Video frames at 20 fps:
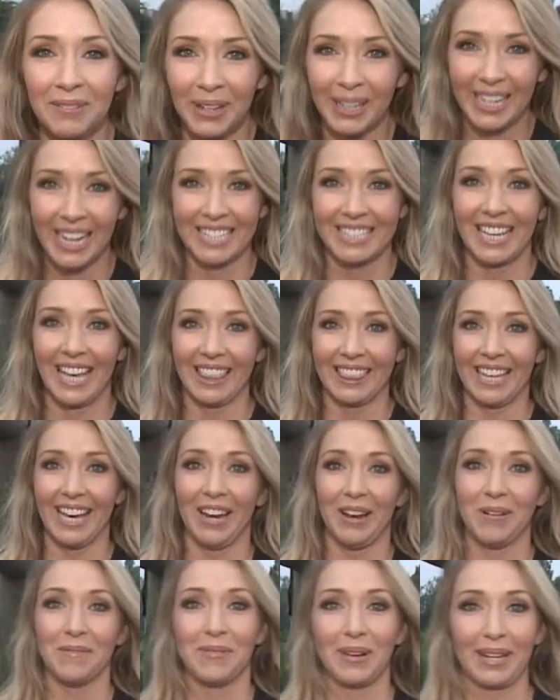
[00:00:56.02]
because I
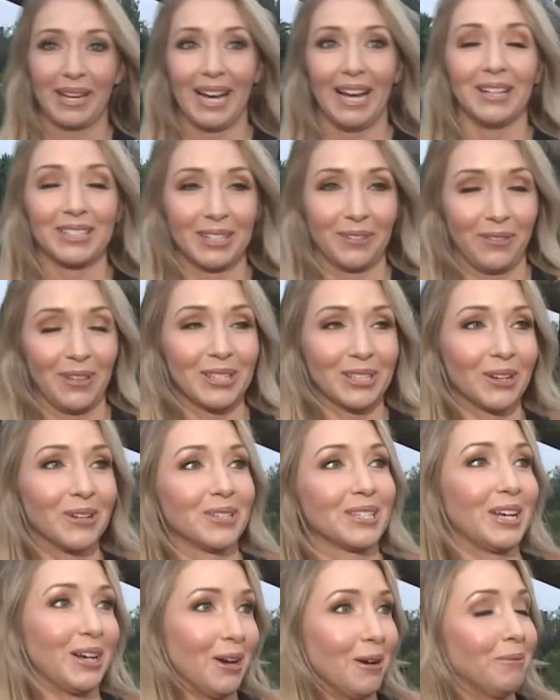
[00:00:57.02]
thought, oh my gosh, if this
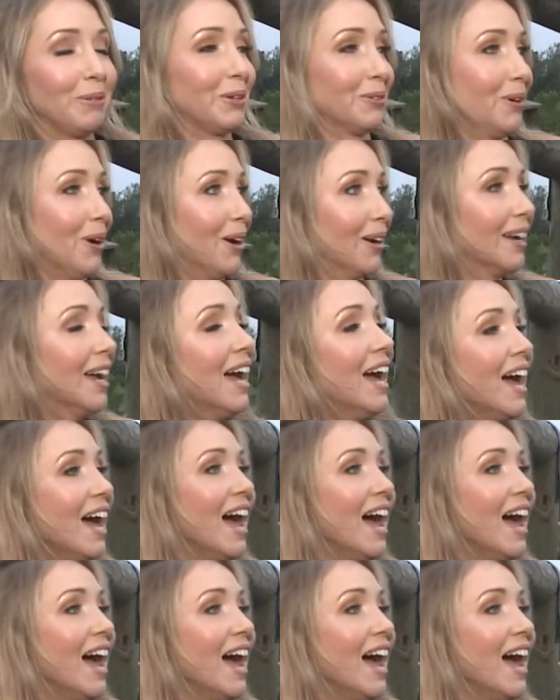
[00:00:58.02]
goes terribly wrong,